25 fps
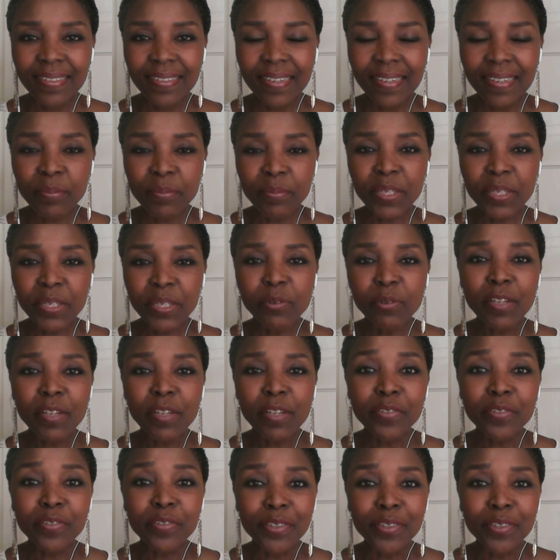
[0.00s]
And be
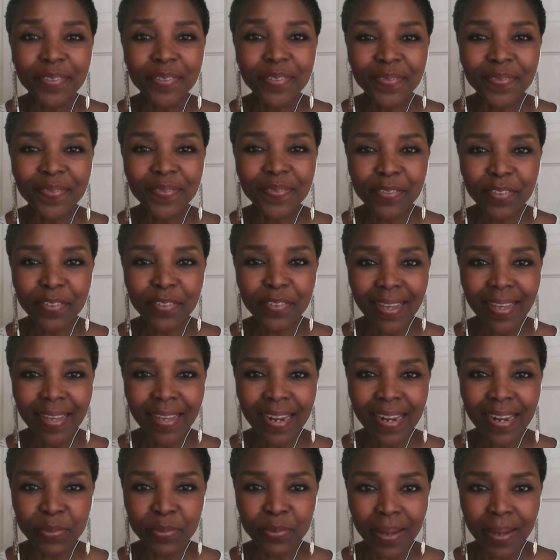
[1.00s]
grateful for that
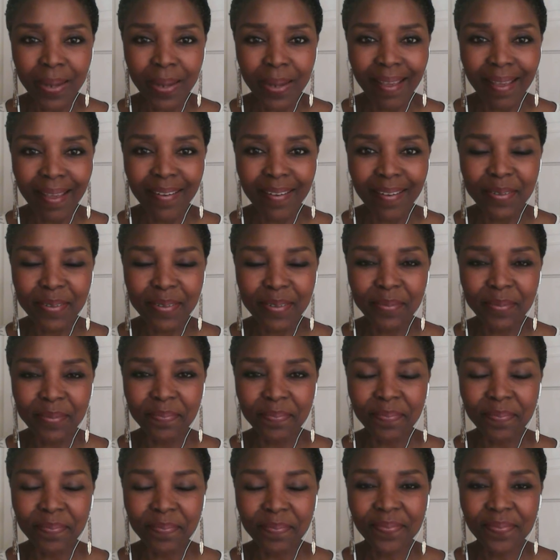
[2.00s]
as well.
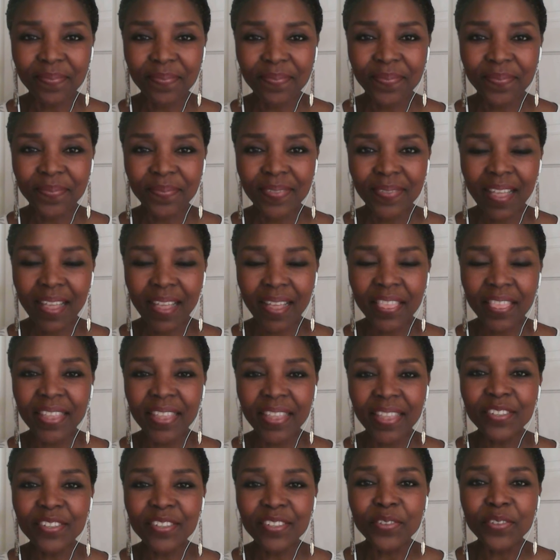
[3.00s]

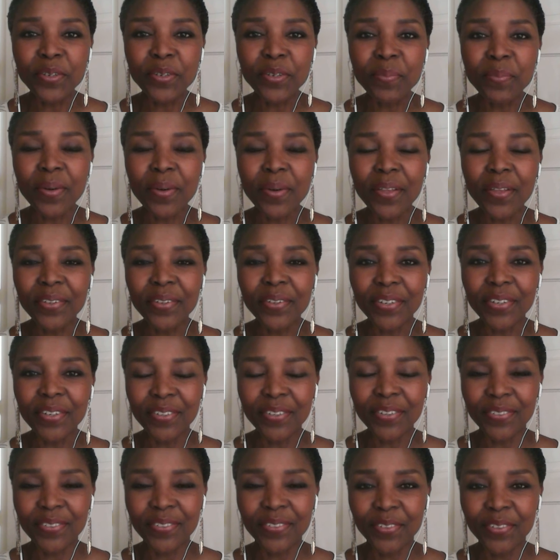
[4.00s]
Thanks to your
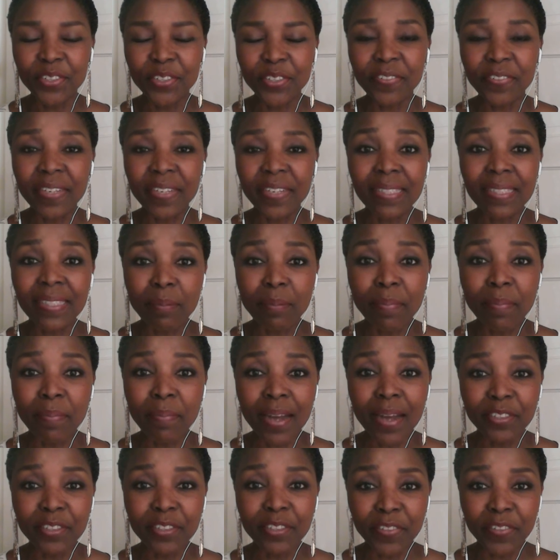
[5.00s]
mother, those things are
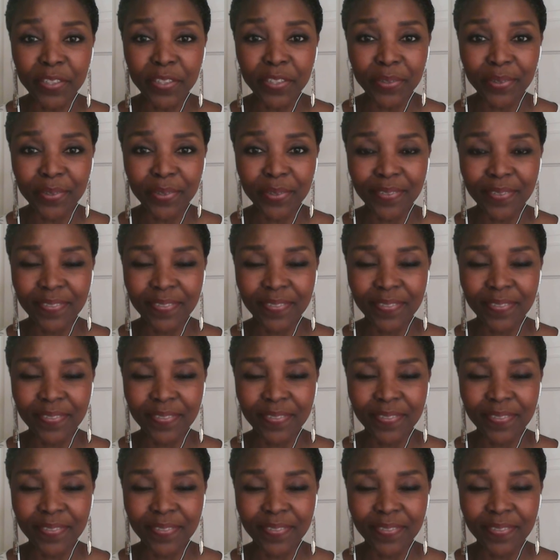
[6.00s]
part of you.